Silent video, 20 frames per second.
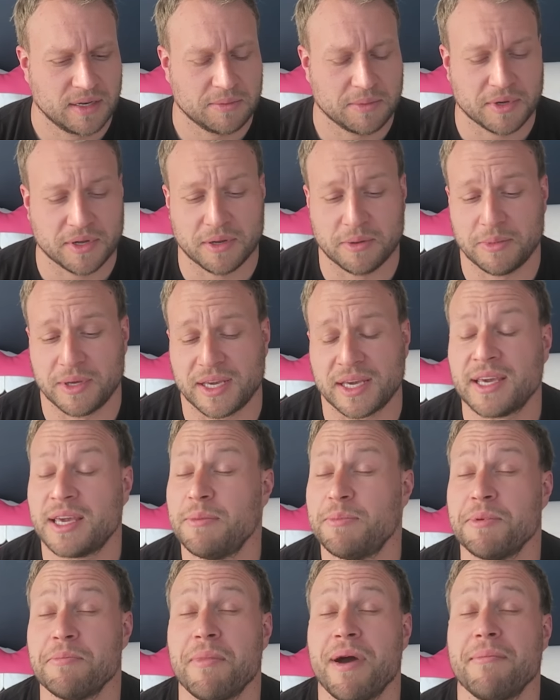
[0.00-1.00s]
I'm going to be
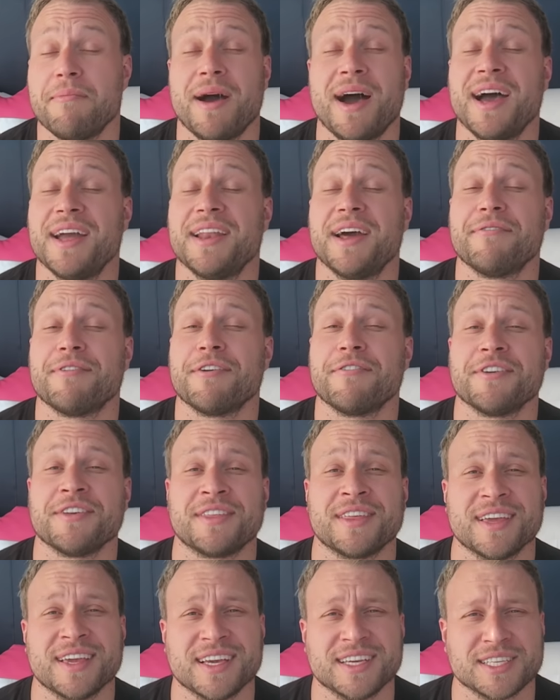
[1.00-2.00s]
keeping my mind off
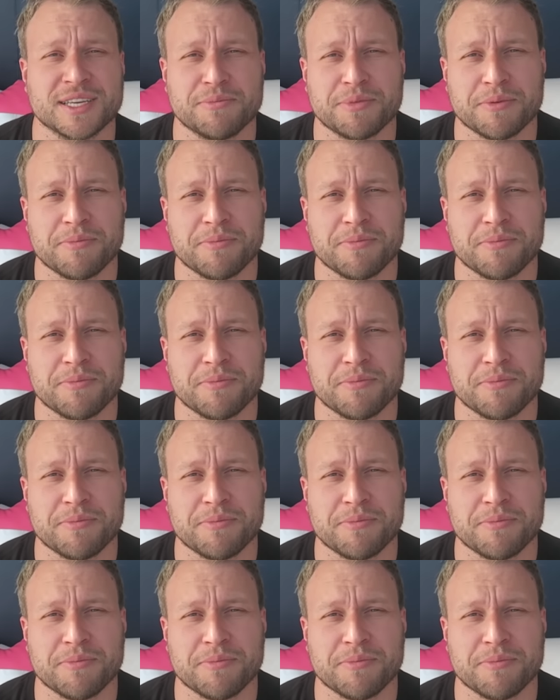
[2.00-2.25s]
everything as I